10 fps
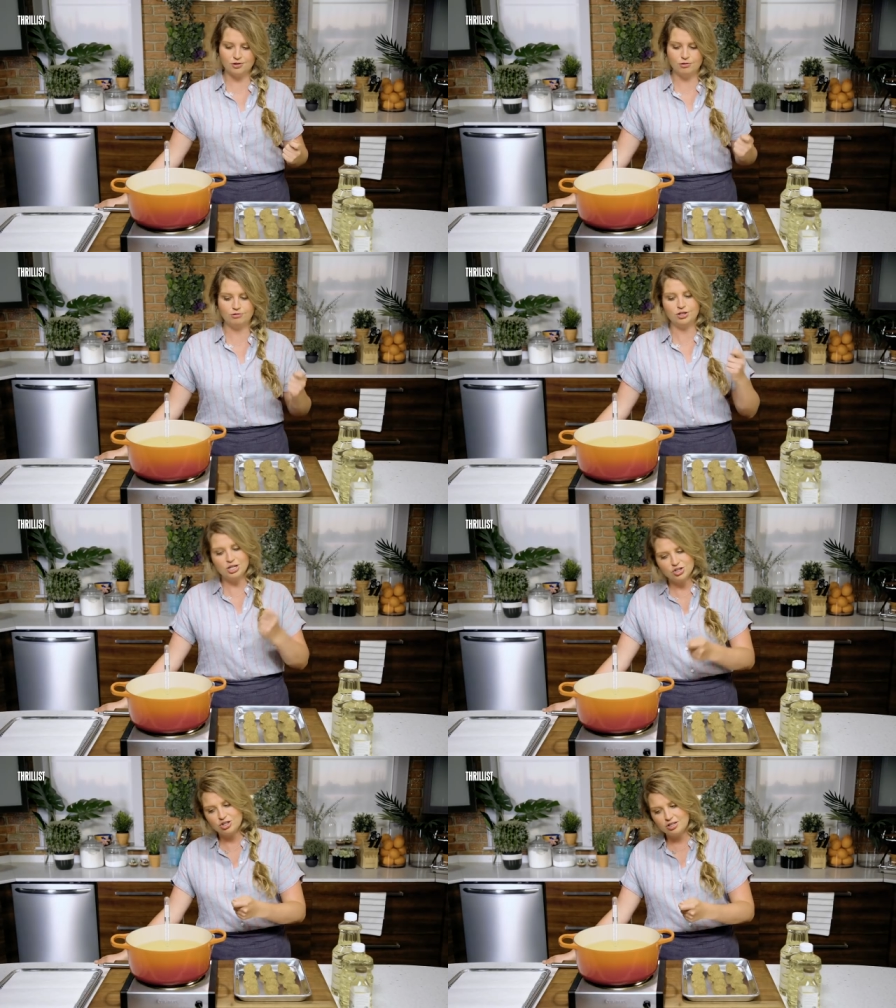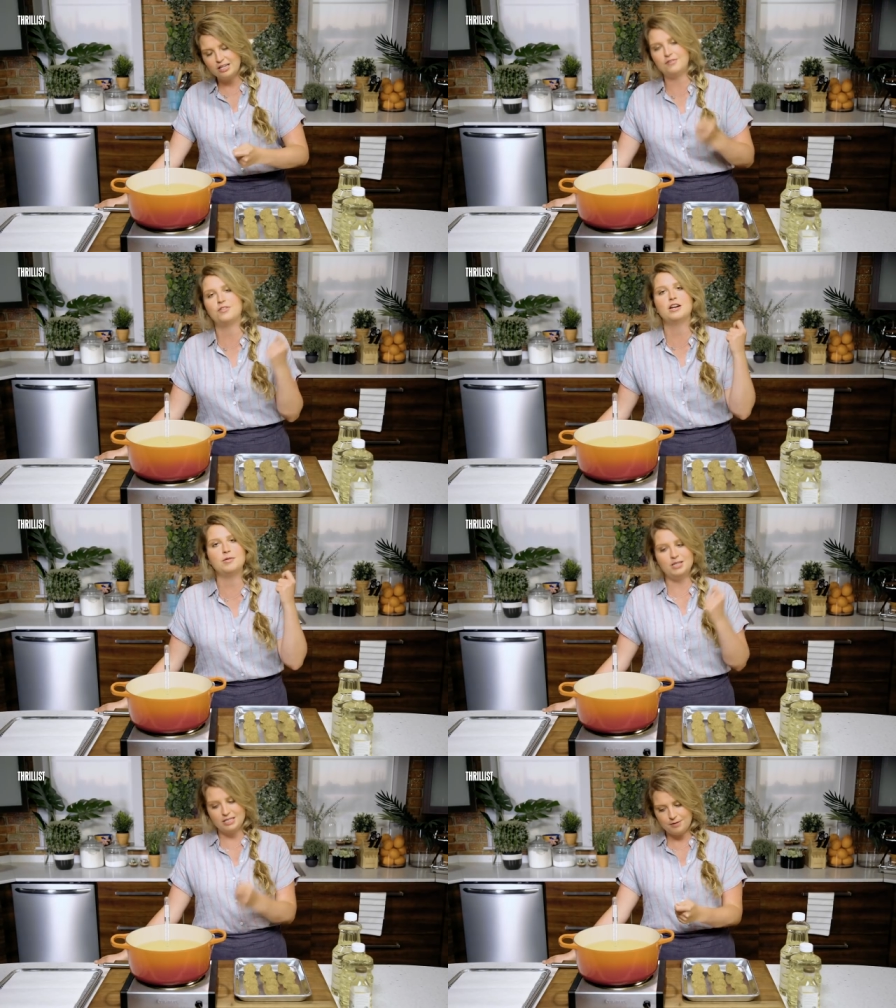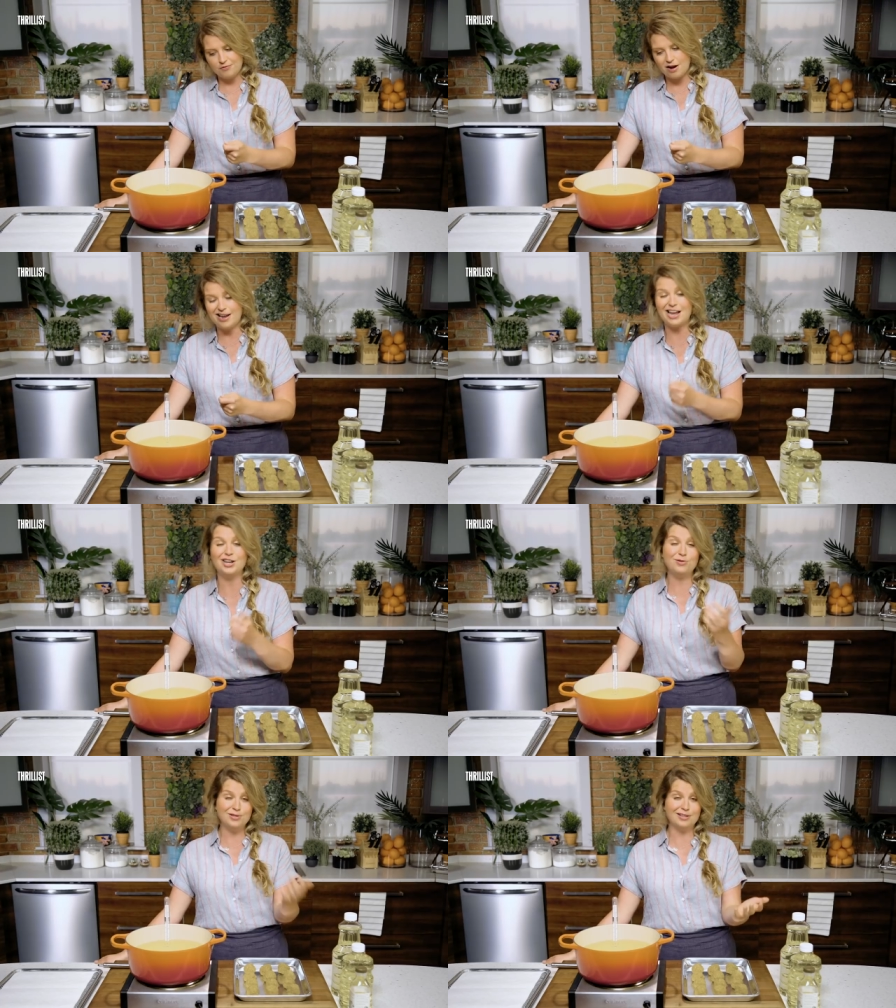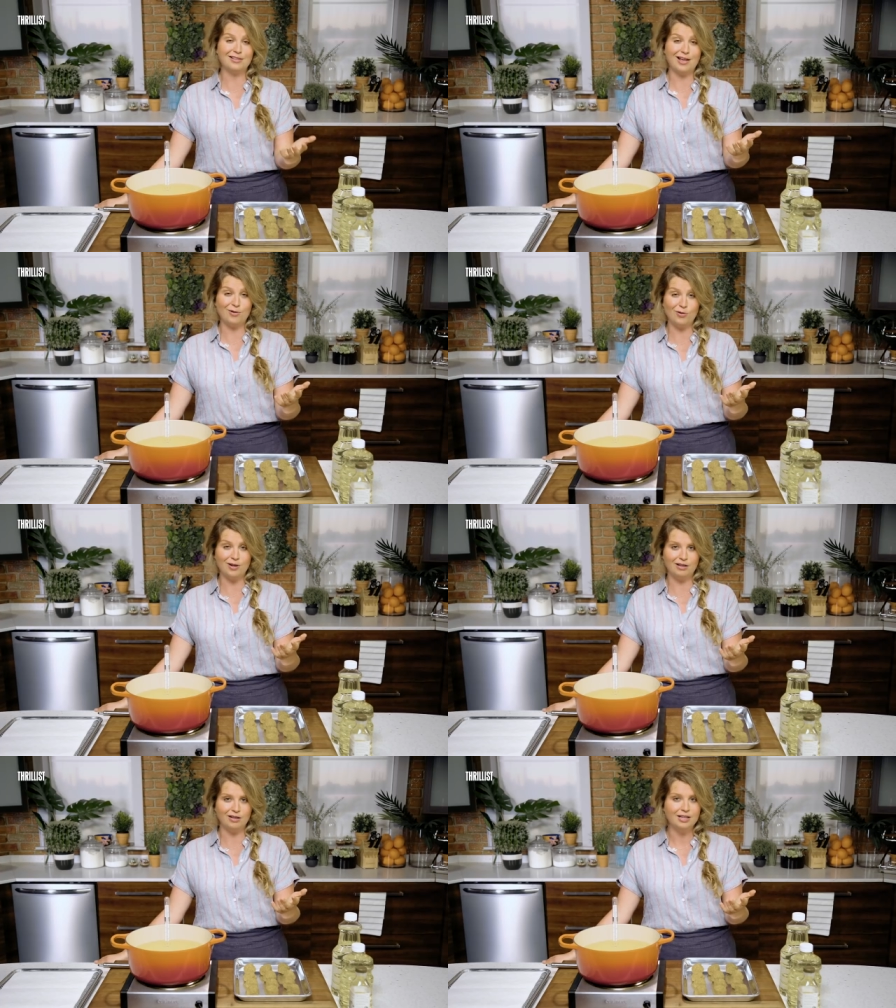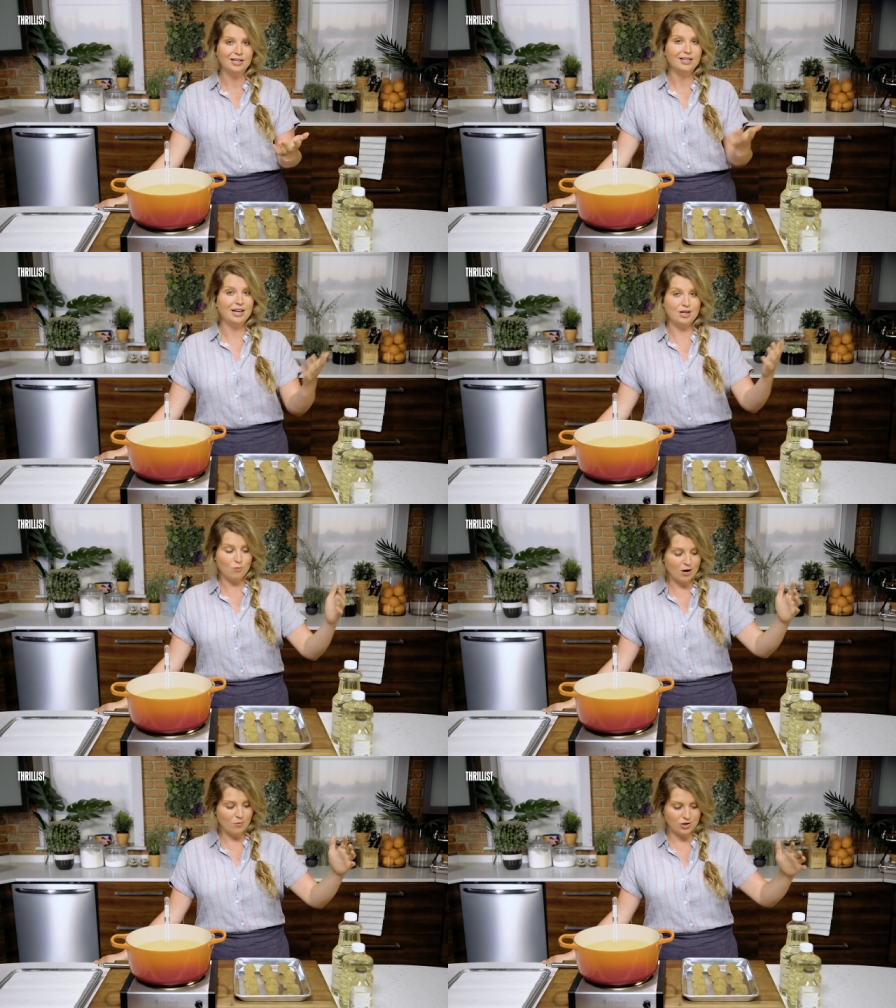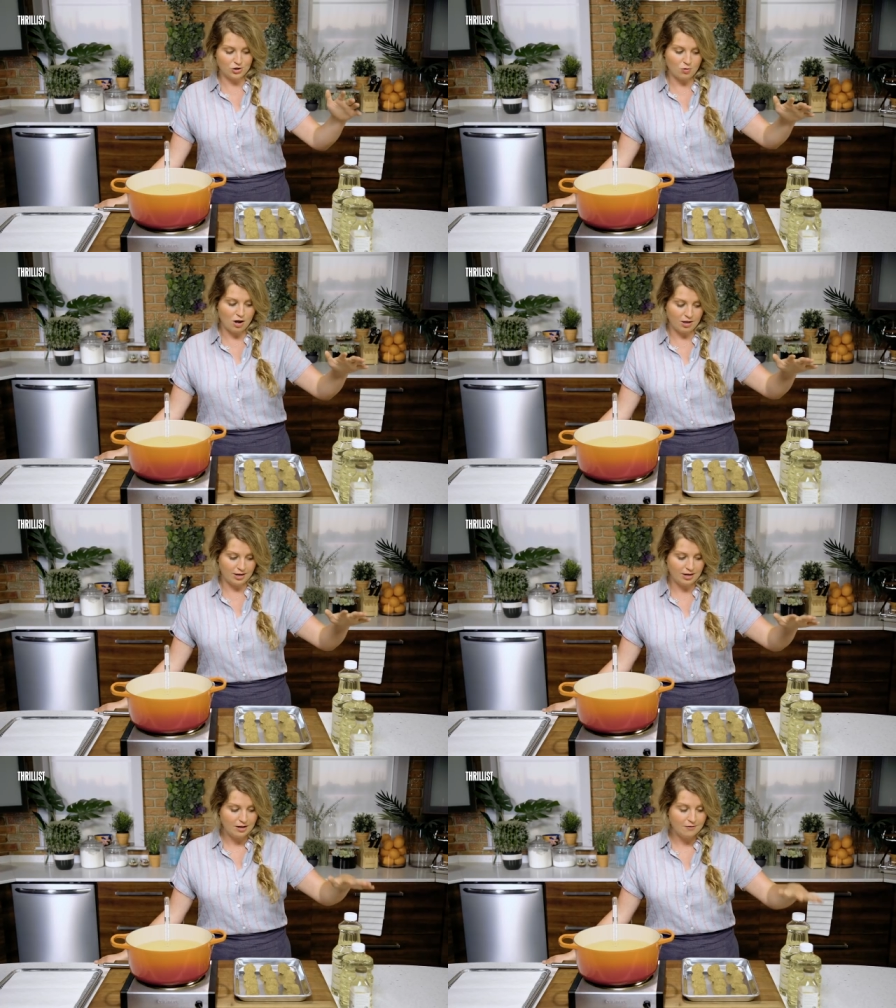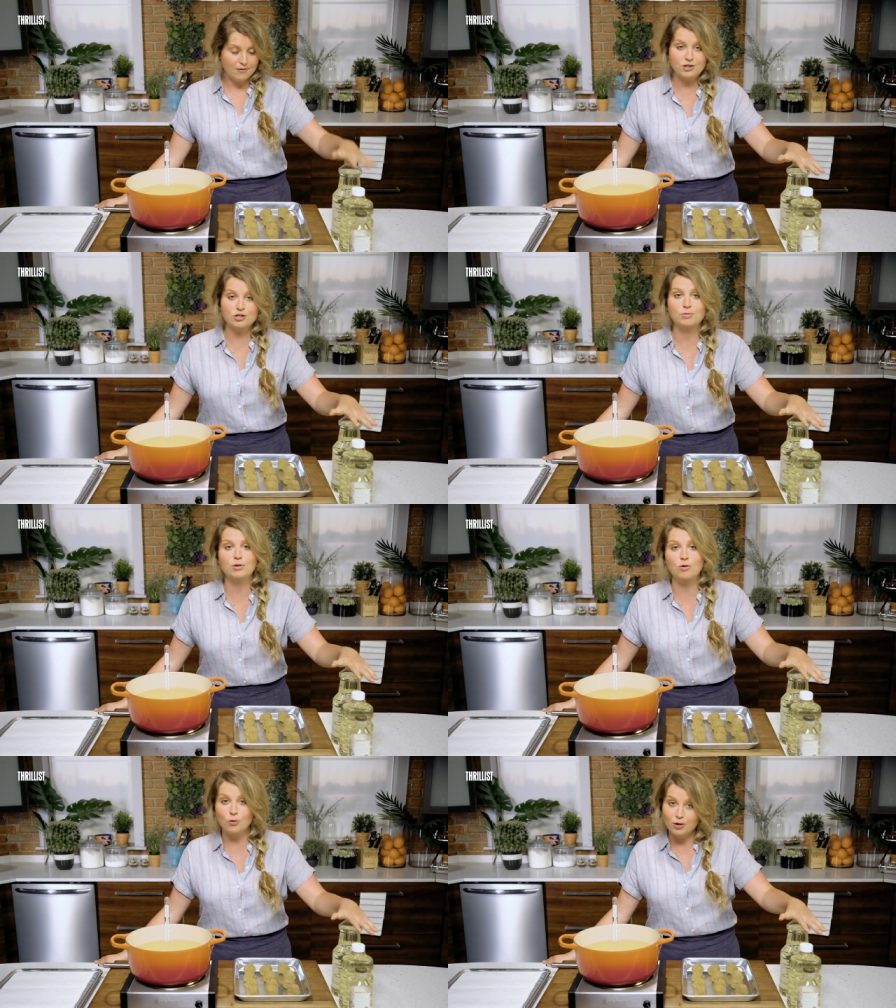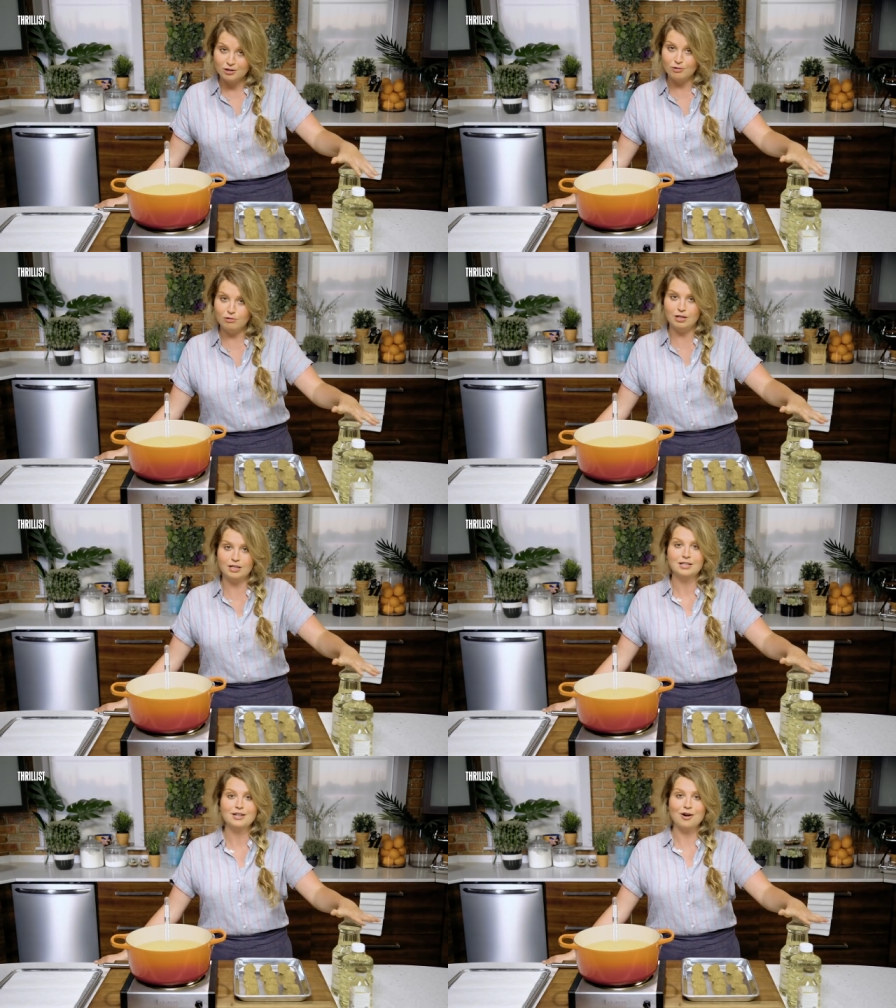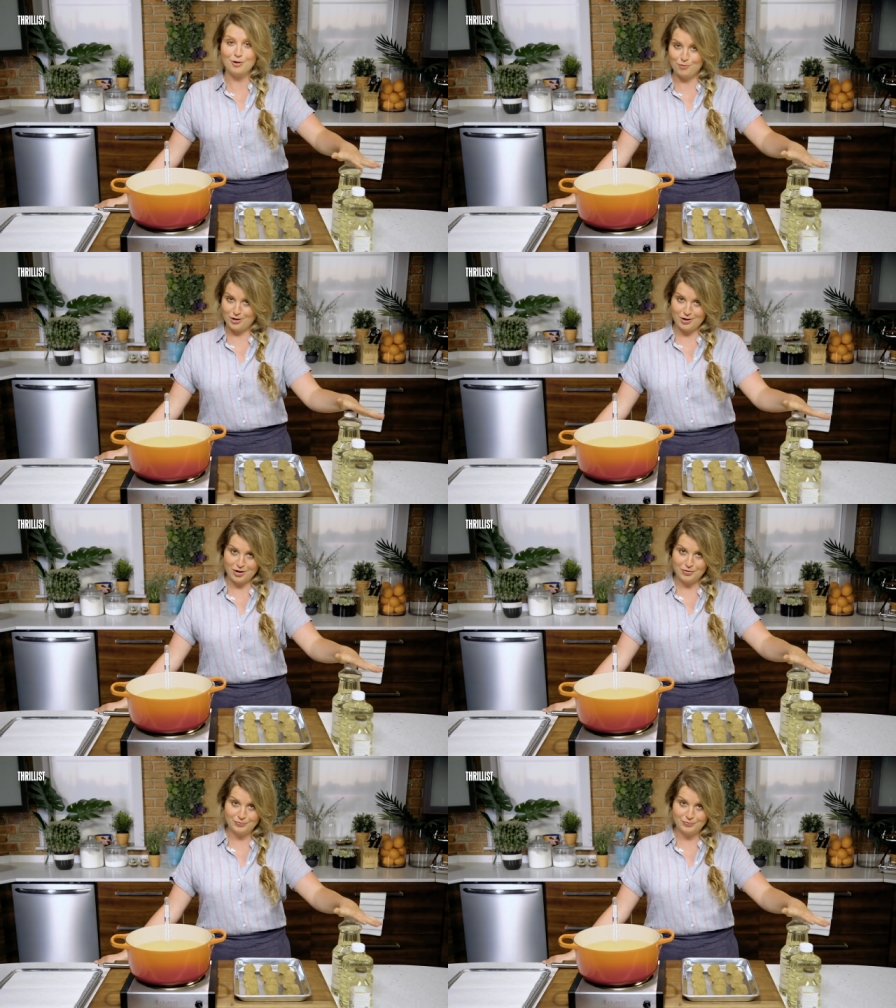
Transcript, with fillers: So traditionally, if you're going to be deep frying and using a lot of oil and you want to watch your wallet, vegetable or canola are the way to go.